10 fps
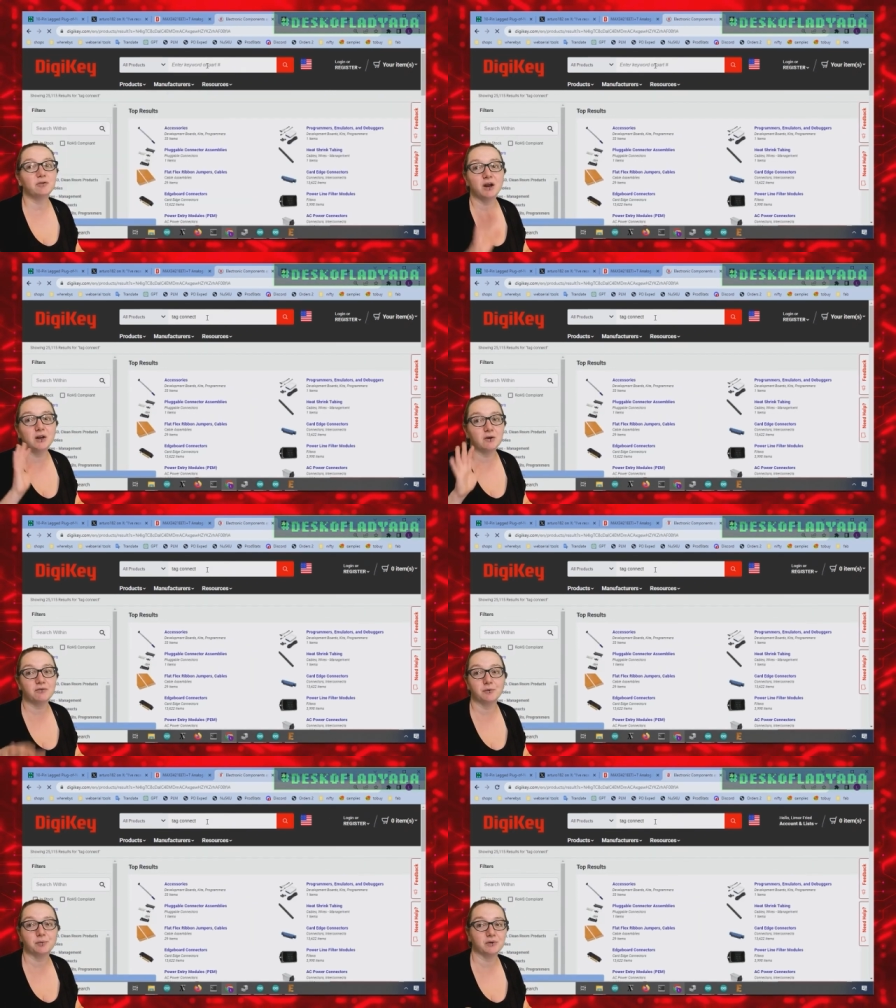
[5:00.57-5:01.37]
ready to go
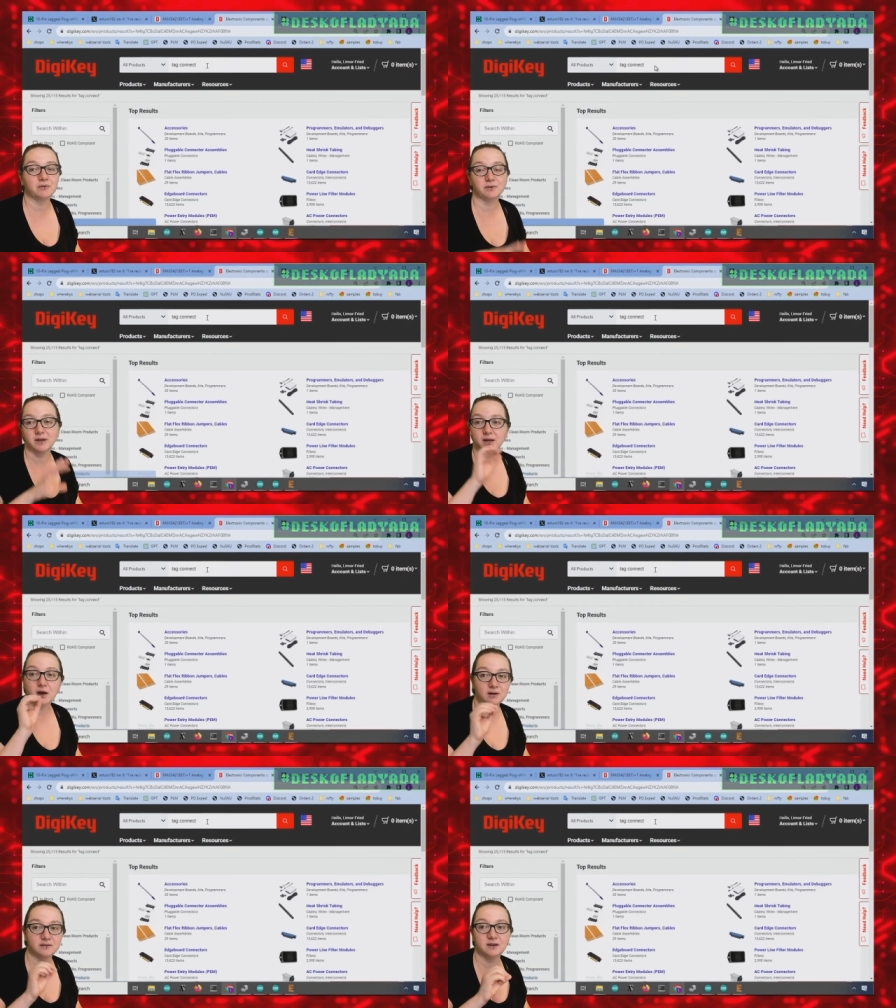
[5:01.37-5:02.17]
footprints for like
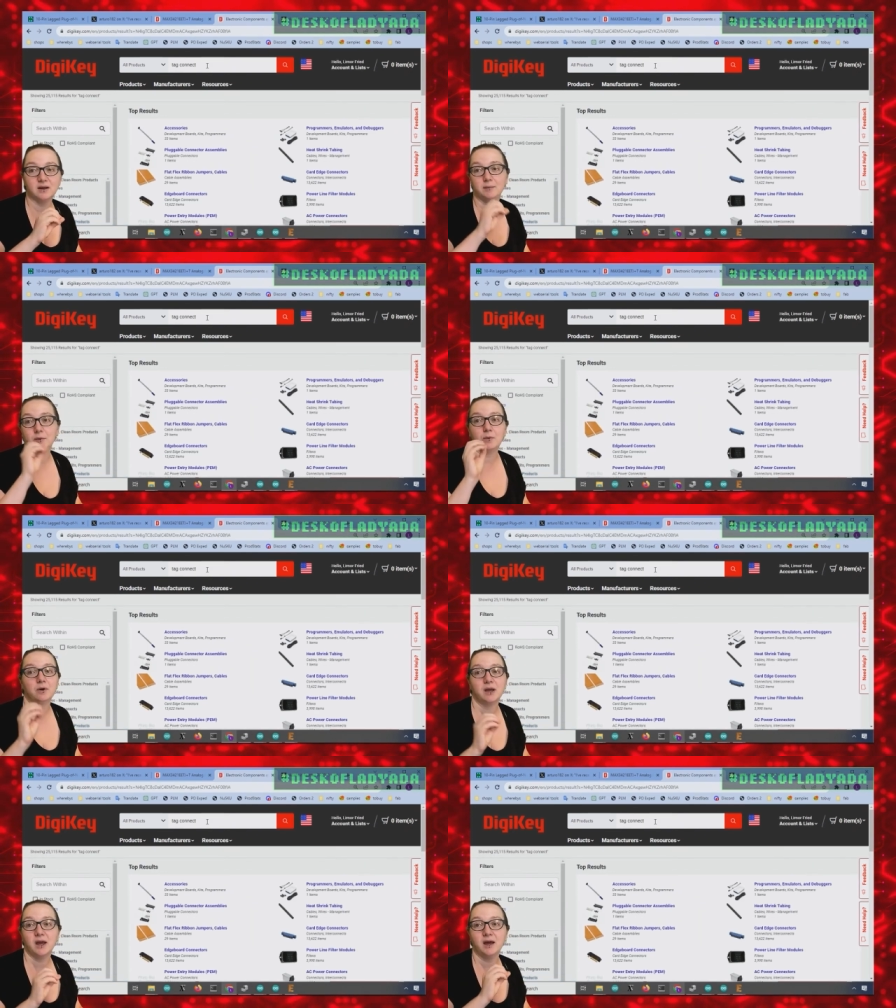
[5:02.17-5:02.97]
Altium and
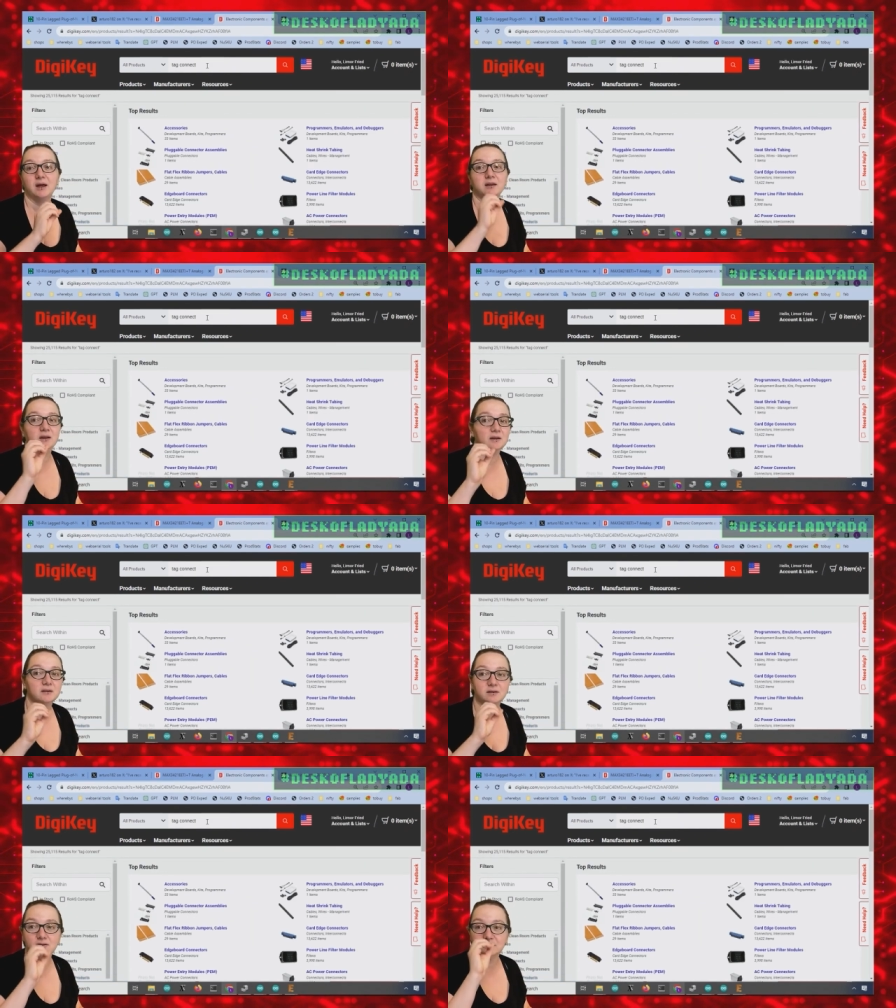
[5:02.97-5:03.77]
OrCAD,
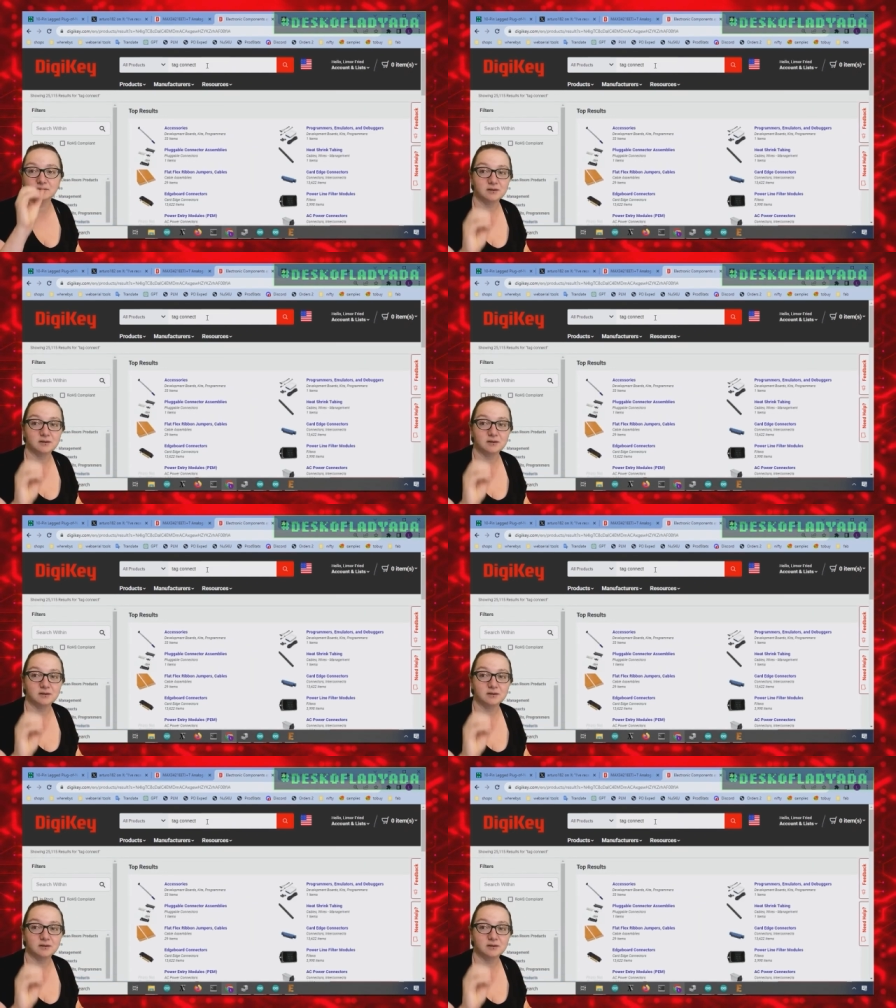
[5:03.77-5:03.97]
Eagle,